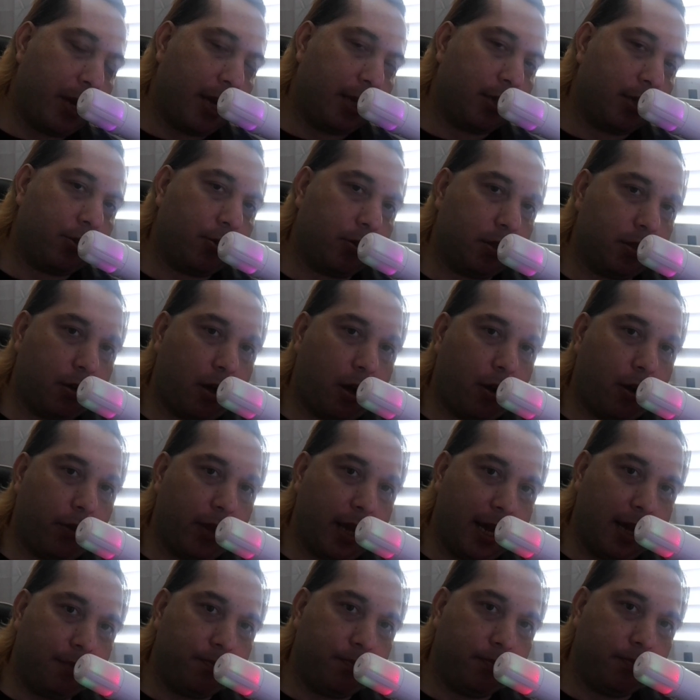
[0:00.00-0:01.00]
picture to all
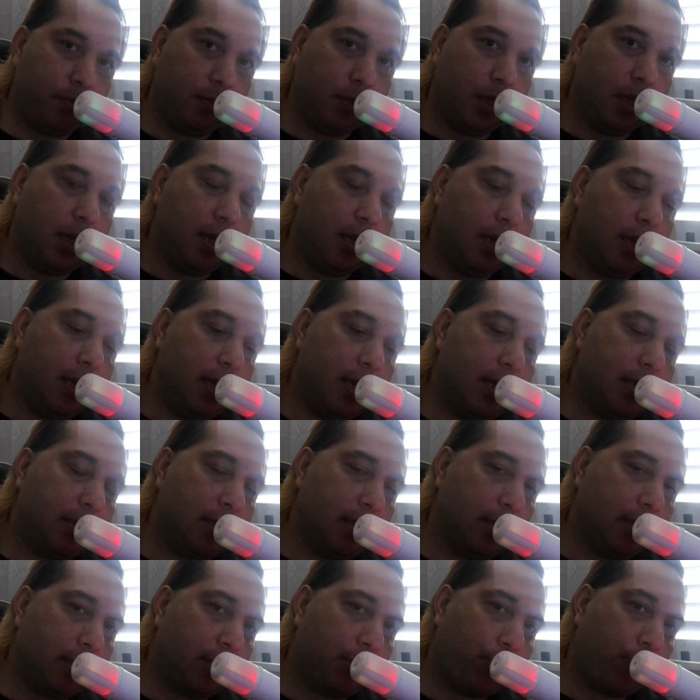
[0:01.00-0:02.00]
that
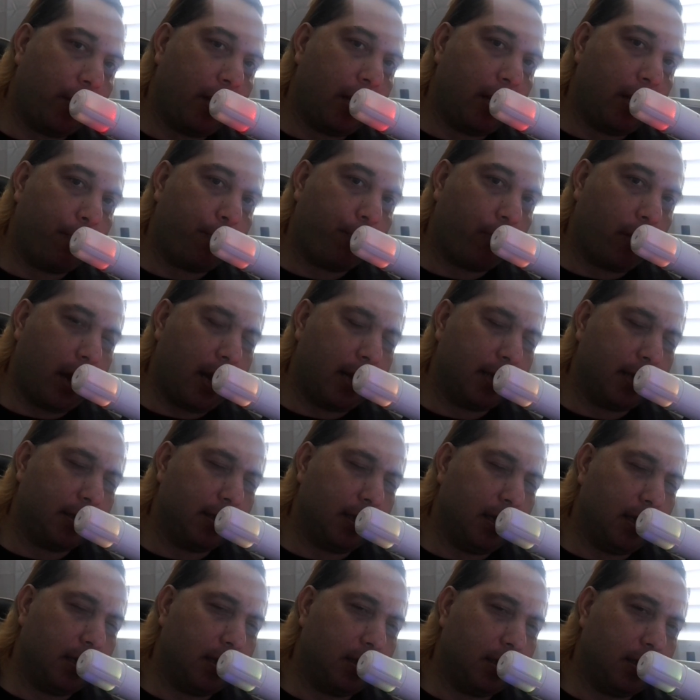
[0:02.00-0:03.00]
is a screening
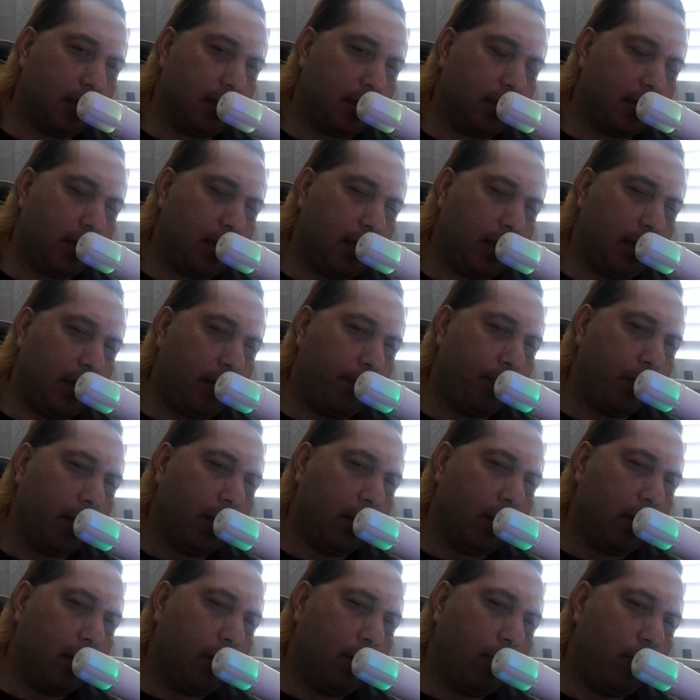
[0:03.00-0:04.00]
process to see
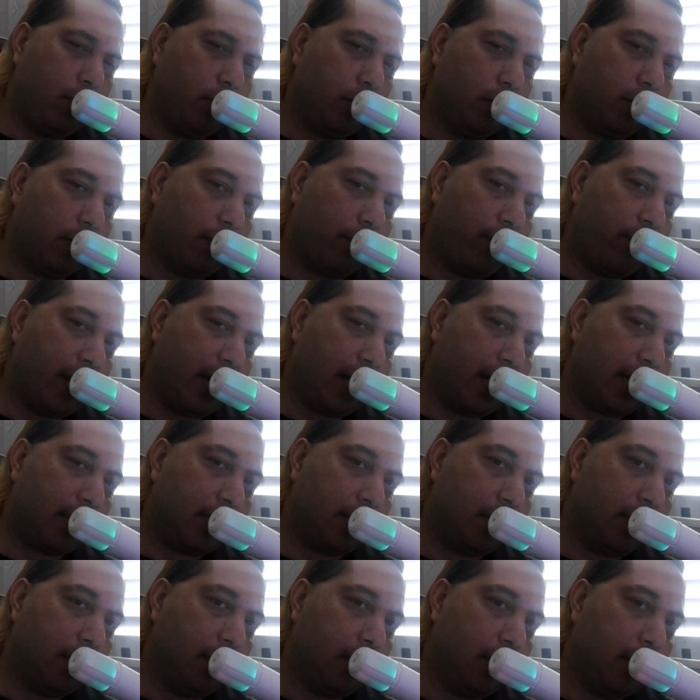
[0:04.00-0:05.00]
who's
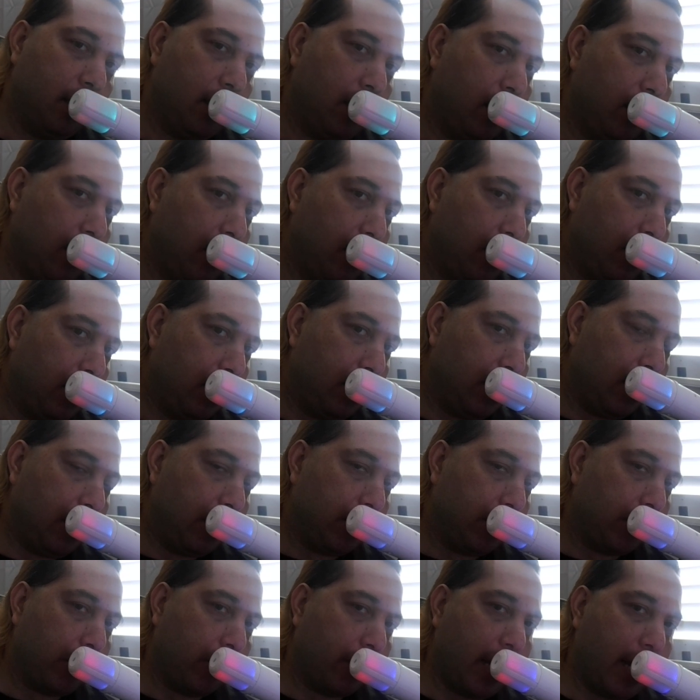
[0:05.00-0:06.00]
fit to
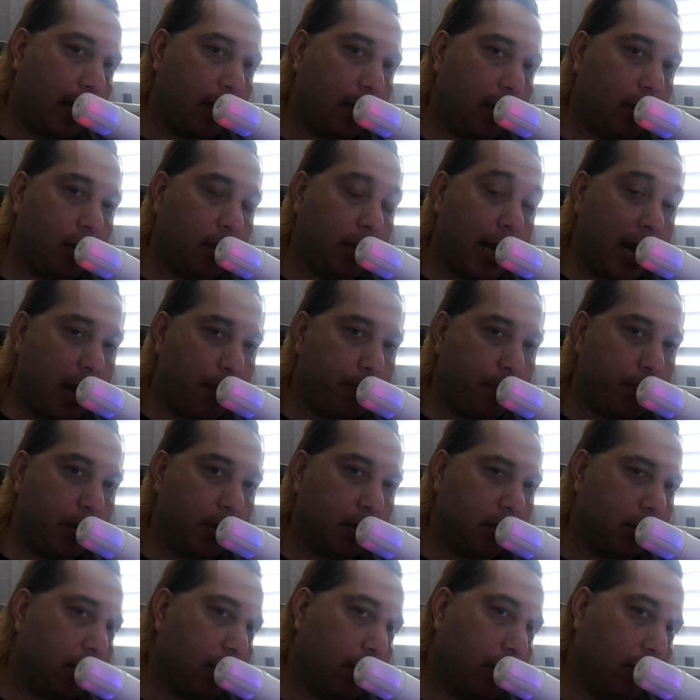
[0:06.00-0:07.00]
enter that
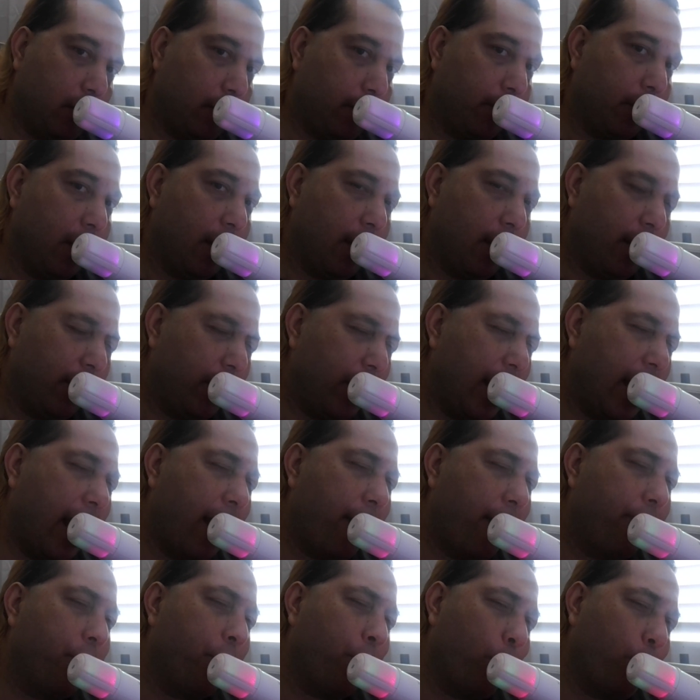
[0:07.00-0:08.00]
campus. So they
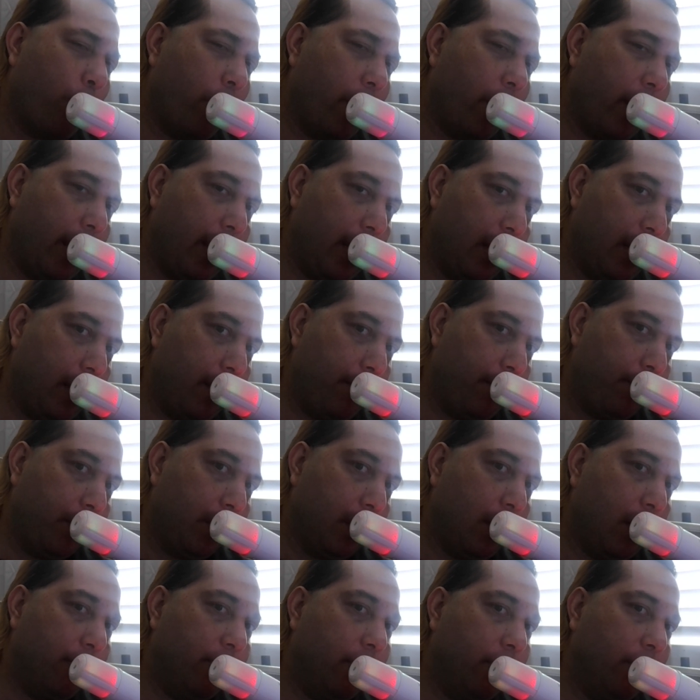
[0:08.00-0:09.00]
have their way
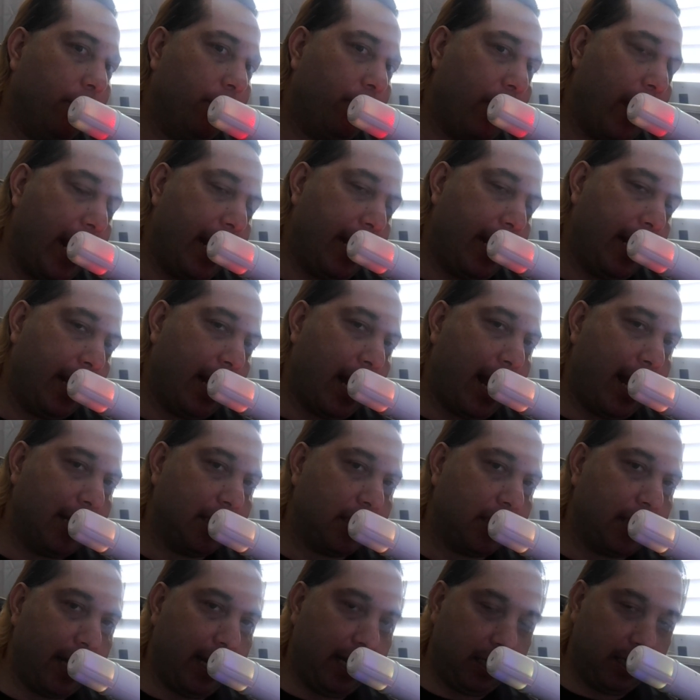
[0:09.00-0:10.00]
of evading
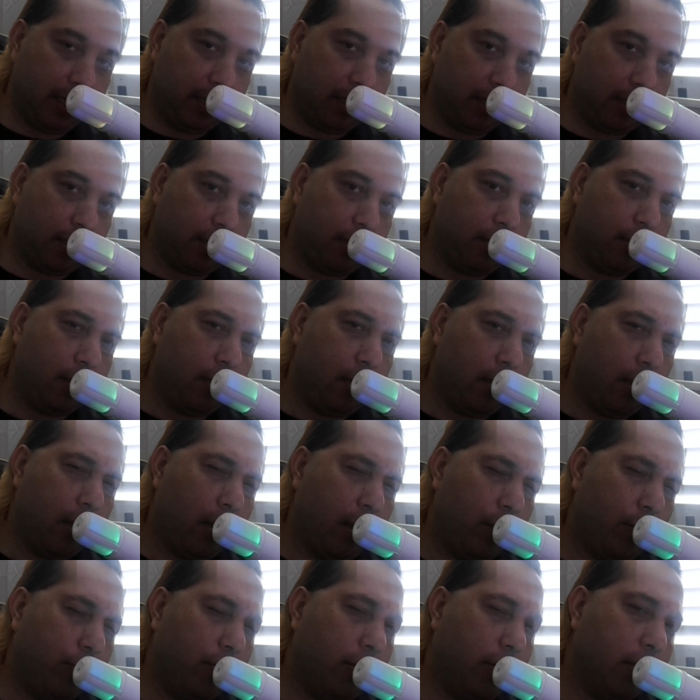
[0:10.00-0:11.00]
ICE agents
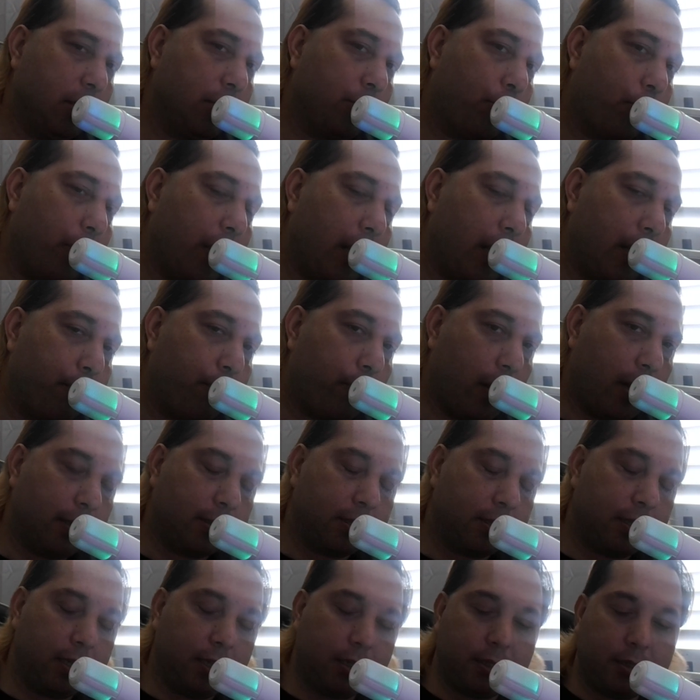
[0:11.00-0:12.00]
through a screening
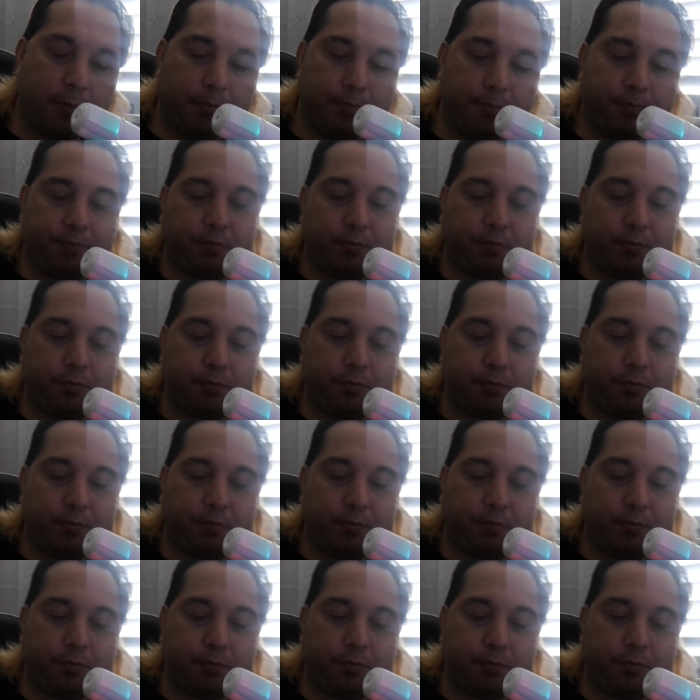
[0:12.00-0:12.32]
process.